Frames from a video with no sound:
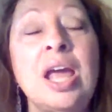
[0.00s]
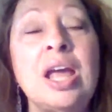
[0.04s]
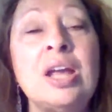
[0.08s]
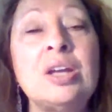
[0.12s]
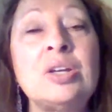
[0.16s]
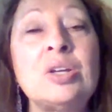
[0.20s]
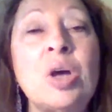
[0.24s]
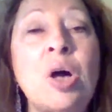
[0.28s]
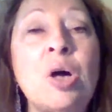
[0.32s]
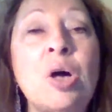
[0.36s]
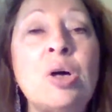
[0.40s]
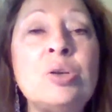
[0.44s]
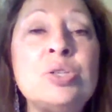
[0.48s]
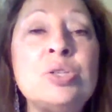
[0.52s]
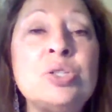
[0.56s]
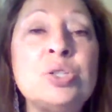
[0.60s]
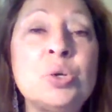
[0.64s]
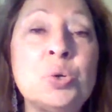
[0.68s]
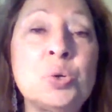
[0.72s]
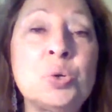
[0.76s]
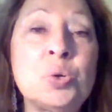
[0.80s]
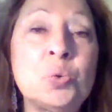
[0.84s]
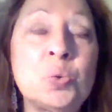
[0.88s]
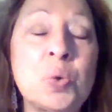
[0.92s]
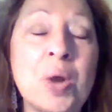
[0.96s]
and
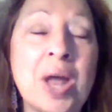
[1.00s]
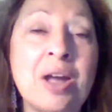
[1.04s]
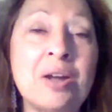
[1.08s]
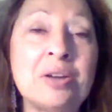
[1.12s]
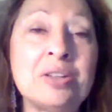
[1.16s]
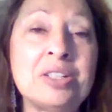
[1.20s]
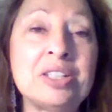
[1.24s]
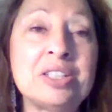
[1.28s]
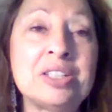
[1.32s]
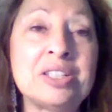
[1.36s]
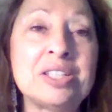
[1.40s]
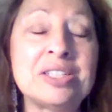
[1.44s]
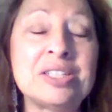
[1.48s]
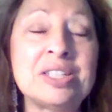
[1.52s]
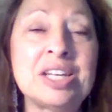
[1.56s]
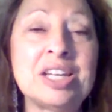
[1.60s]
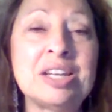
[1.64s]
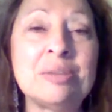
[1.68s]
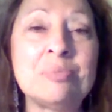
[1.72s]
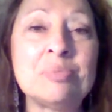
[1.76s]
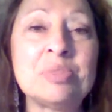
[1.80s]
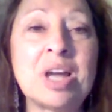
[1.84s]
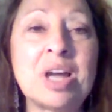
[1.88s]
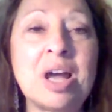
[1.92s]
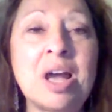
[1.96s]
also ground at the
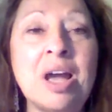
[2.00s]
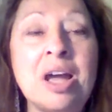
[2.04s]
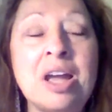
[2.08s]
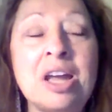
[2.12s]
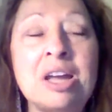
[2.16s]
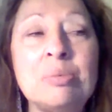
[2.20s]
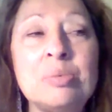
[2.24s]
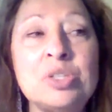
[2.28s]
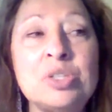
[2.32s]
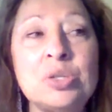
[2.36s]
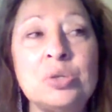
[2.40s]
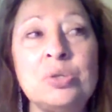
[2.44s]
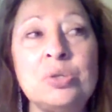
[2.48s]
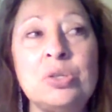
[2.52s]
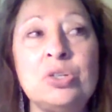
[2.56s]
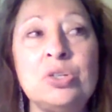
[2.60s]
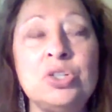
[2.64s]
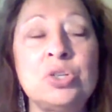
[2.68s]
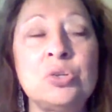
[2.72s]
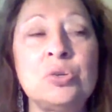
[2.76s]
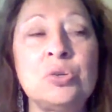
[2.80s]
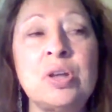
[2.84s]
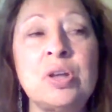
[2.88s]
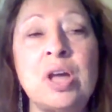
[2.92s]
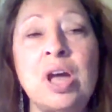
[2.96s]
same time so that
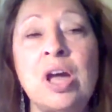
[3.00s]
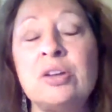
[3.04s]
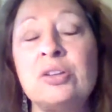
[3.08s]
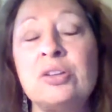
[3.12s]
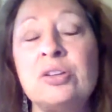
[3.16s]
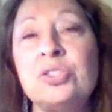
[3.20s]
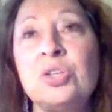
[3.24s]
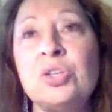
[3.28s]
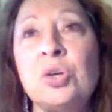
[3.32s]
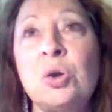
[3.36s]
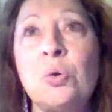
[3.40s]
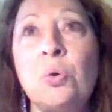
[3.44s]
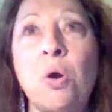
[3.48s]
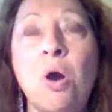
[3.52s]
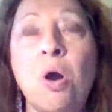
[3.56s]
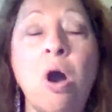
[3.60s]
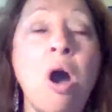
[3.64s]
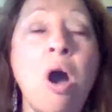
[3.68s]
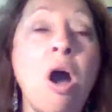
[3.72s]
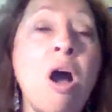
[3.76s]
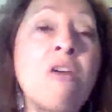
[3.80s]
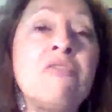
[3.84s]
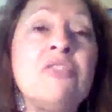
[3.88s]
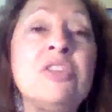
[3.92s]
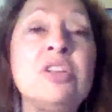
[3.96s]
you're not so
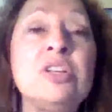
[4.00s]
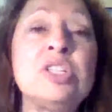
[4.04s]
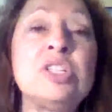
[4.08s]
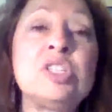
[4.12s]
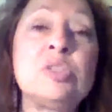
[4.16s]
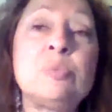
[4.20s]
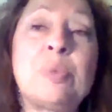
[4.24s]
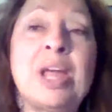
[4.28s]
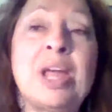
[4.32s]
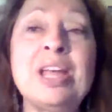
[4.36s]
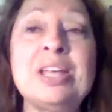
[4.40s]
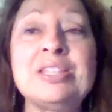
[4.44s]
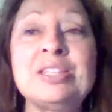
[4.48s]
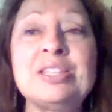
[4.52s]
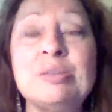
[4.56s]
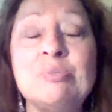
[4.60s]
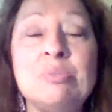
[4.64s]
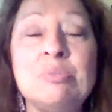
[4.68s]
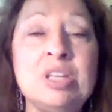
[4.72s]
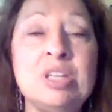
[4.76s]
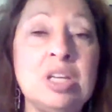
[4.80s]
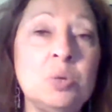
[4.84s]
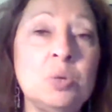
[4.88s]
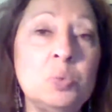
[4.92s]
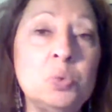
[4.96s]
off in space and
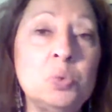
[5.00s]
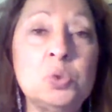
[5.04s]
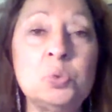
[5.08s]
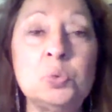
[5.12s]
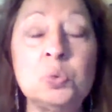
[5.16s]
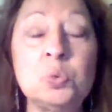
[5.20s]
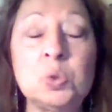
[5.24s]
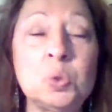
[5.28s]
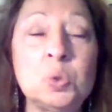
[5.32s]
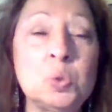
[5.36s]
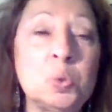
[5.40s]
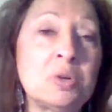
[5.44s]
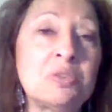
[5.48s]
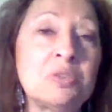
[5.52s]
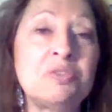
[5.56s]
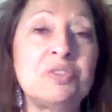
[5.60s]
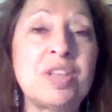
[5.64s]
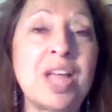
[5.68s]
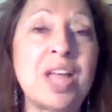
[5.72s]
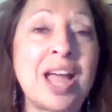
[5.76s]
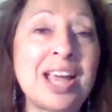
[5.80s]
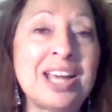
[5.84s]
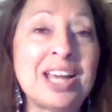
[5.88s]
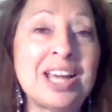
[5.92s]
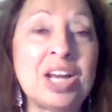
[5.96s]
being woo woo or
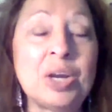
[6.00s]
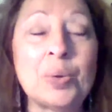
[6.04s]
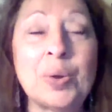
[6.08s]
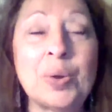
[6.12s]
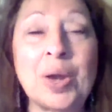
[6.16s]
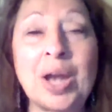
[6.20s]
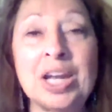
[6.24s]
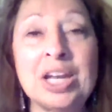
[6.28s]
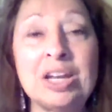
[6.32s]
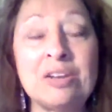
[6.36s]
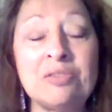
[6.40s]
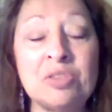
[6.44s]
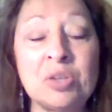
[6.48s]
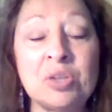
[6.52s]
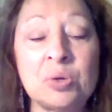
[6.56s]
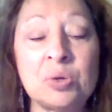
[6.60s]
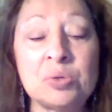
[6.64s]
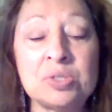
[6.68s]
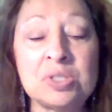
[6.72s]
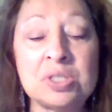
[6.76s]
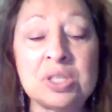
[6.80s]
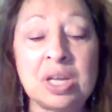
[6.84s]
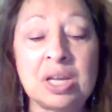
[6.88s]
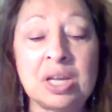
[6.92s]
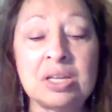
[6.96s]
flighty or any of
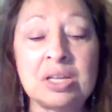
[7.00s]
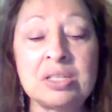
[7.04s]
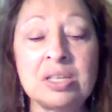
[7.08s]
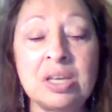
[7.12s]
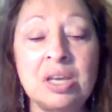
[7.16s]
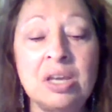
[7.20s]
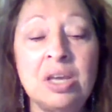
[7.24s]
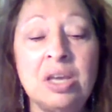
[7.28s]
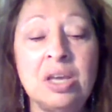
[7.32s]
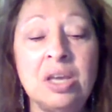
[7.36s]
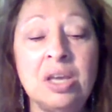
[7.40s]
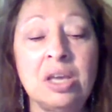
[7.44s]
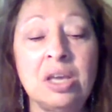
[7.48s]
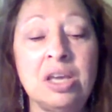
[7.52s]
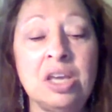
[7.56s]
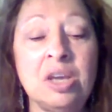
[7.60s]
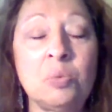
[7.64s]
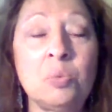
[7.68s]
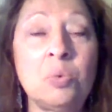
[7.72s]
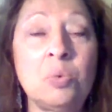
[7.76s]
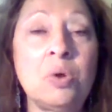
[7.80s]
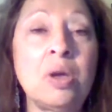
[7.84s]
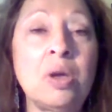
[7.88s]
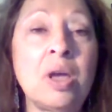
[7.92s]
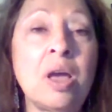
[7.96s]
those things. It
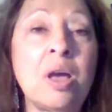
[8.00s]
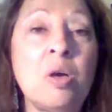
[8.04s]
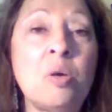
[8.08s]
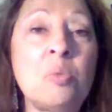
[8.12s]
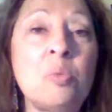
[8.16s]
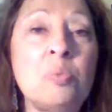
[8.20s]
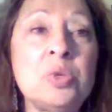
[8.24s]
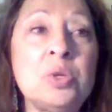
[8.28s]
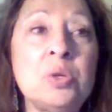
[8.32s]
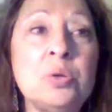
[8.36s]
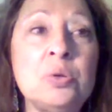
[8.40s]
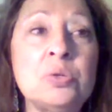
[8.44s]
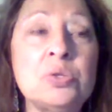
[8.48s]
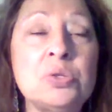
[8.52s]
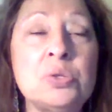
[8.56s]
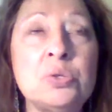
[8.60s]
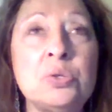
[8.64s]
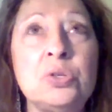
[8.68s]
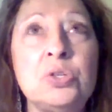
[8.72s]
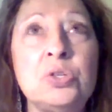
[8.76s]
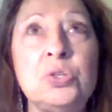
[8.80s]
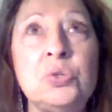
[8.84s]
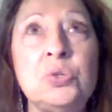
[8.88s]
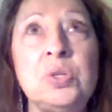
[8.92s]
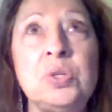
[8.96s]
will help you so
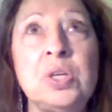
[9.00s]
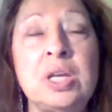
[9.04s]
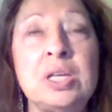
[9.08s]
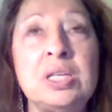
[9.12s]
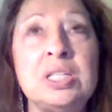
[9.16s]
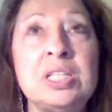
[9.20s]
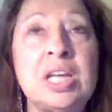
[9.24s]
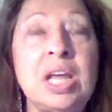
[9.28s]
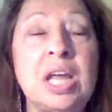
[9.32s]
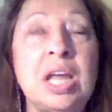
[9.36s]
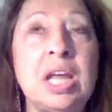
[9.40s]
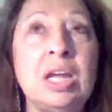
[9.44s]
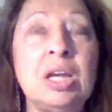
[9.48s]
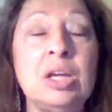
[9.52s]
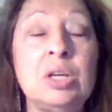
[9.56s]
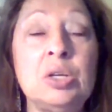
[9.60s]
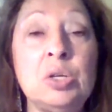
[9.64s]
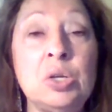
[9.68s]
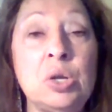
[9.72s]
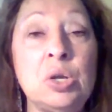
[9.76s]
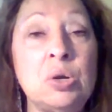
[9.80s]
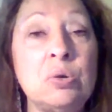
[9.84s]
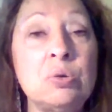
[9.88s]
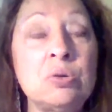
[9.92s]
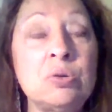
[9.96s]
that you can take
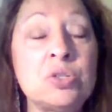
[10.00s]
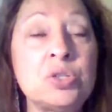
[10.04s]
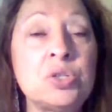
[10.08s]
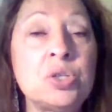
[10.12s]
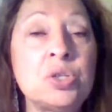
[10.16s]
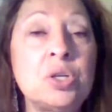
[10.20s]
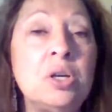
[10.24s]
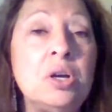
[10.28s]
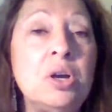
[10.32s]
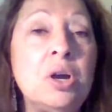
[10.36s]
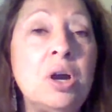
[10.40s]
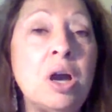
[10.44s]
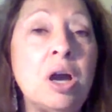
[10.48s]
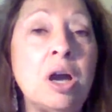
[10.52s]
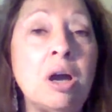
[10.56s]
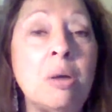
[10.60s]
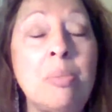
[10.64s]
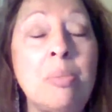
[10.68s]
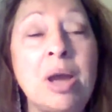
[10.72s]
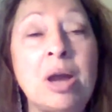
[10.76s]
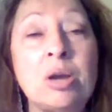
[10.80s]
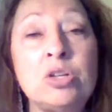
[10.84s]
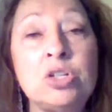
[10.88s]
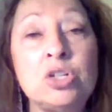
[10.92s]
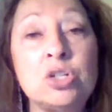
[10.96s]
notes
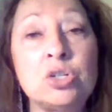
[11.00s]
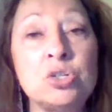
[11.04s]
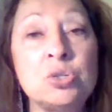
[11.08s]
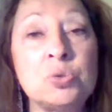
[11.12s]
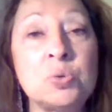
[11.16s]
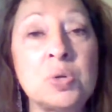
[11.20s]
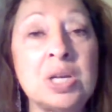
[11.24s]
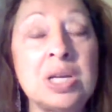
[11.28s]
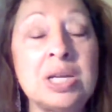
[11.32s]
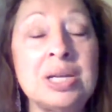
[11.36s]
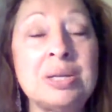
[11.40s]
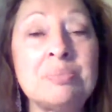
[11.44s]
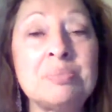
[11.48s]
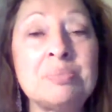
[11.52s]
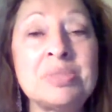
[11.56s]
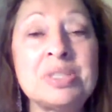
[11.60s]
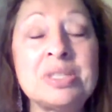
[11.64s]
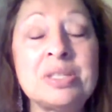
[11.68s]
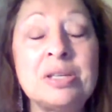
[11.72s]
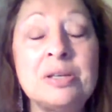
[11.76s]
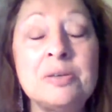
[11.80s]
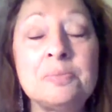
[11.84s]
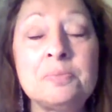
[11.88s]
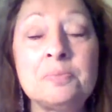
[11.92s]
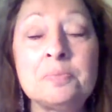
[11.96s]
about your dreams,
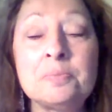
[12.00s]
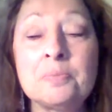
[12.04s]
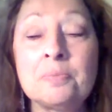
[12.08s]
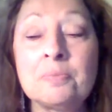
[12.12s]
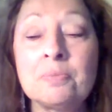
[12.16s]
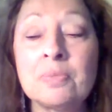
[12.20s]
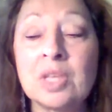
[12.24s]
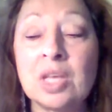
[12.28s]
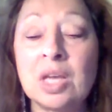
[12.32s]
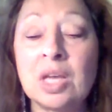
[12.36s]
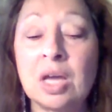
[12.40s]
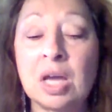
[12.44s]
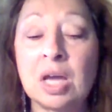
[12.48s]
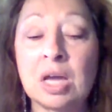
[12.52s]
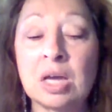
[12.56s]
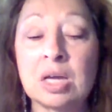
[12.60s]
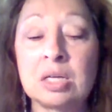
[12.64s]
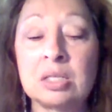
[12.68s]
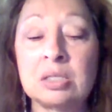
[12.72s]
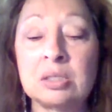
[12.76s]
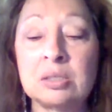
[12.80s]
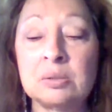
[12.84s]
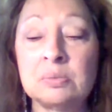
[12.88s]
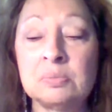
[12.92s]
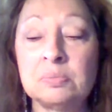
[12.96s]

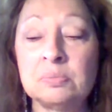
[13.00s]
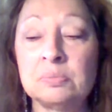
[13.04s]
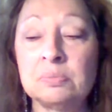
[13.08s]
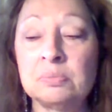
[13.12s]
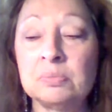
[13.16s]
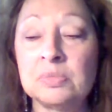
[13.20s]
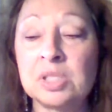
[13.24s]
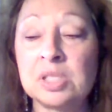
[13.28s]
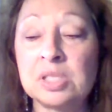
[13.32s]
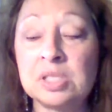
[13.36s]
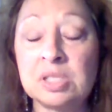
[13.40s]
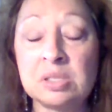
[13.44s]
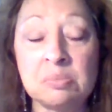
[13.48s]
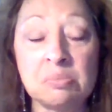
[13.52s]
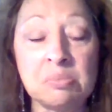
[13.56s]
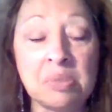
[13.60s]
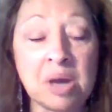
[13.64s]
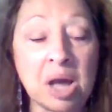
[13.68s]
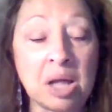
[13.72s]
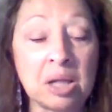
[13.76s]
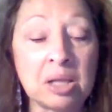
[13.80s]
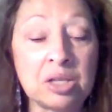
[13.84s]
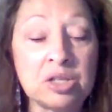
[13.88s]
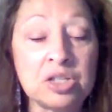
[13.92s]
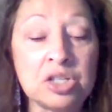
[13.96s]
um, the
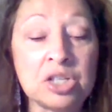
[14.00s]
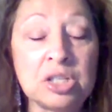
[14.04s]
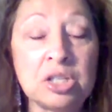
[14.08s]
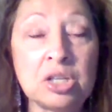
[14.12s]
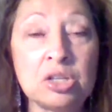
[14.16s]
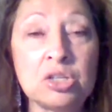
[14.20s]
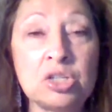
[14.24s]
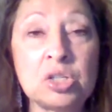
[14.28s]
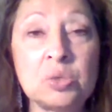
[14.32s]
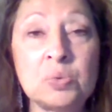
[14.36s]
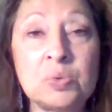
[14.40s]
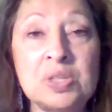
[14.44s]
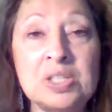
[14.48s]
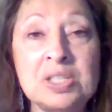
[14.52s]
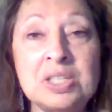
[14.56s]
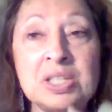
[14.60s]
symbology that you're